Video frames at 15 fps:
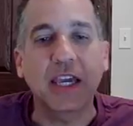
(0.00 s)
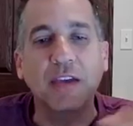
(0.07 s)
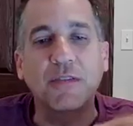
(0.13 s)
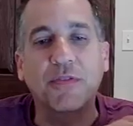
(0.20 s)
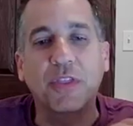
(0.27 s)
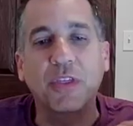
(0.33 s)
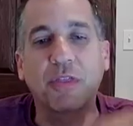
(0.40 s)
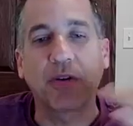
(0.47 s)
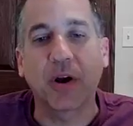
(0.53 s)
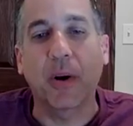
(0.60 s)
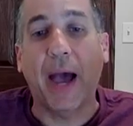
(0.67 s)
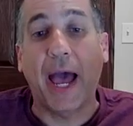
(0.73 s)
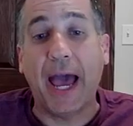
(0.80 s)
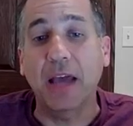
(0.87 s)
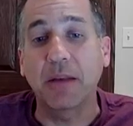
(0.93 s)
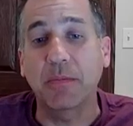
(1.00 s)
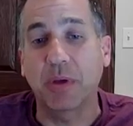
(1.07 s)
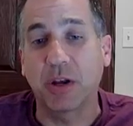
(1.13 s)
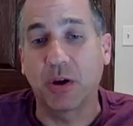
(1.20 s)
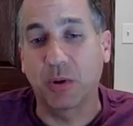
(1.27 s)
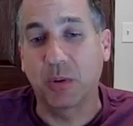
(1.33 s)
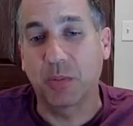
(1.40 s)
if the throw had been
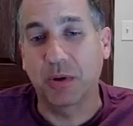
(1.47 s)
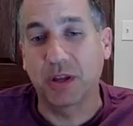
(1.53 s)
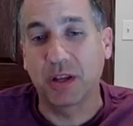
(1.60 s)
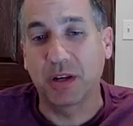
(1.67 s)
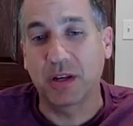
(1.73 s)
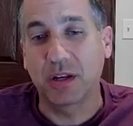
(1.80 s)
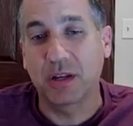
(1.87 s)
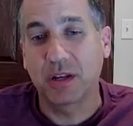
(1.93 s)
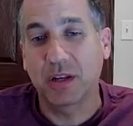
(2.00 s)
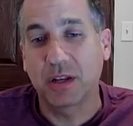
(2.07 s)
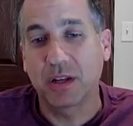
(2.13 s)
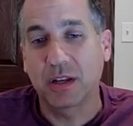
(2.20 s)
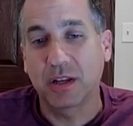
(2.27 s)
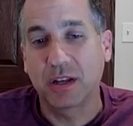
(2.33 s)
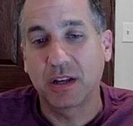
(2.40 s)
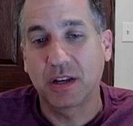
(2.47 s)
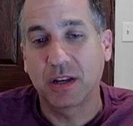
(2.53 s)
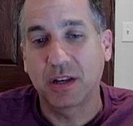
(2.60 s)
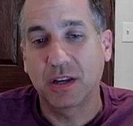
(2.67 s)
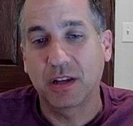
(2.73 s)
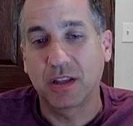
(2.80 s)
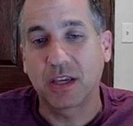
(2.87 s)
open,
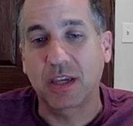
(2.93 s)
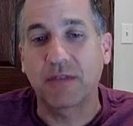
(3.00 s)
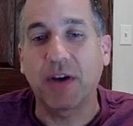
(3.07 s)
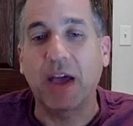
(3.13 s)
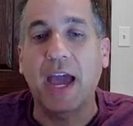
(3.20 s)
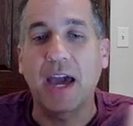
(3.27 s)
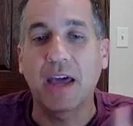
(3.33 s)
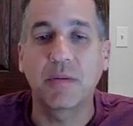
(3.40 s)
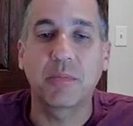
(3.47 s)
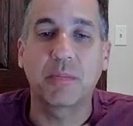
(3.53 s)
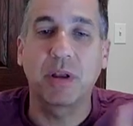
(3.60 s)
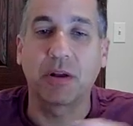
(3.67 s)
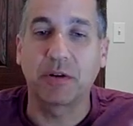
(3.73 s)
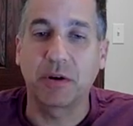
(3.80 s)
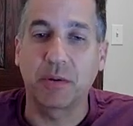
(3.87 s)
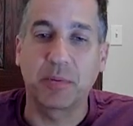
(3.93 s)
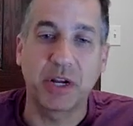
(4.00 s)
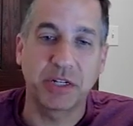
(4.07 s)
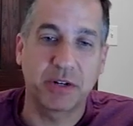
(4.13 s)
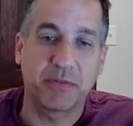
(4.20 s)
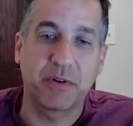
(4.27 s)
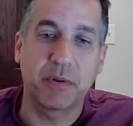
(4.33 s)
like if I hadn't been under
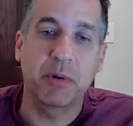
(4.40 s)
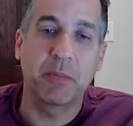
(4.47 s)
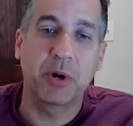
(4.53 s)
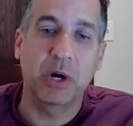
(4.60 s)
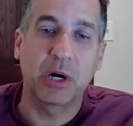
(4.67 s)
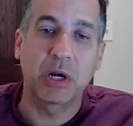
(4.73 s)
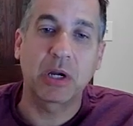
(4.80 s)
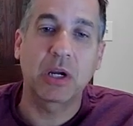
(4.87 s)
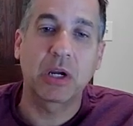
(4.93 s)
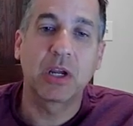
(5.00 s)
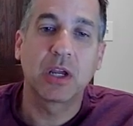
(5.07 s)
pressure from a mark,